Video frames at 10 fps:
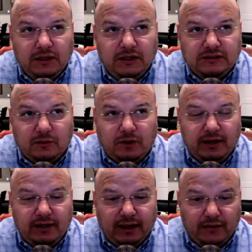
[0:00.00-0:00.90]
is that
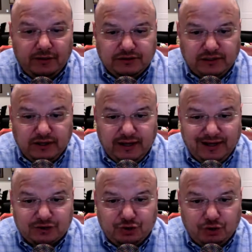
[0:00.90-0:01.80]
right now there's an
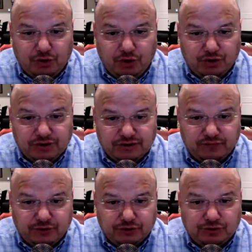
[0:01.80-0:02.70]
external locus
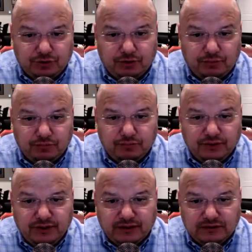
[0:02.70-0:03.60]
of control,
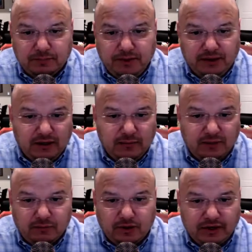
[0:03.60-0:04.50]
and that's the
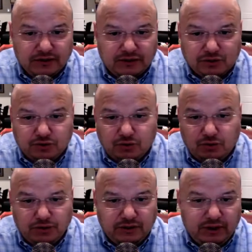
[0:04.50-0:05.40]
pandemic, right? It's
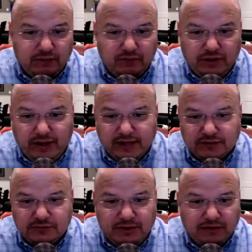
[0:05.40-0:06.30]
controlling every
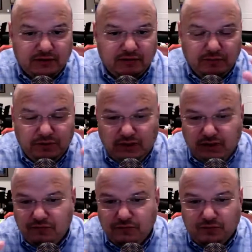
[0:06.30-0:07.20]
aspect, every
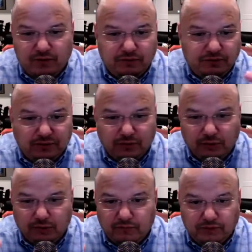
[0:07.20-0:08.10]
behavior, everything
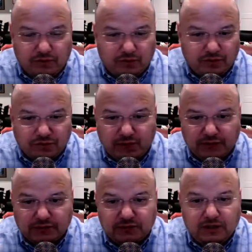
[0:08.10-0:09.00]
our
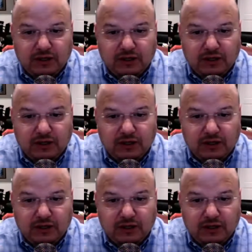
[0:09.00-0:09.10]
thoughts.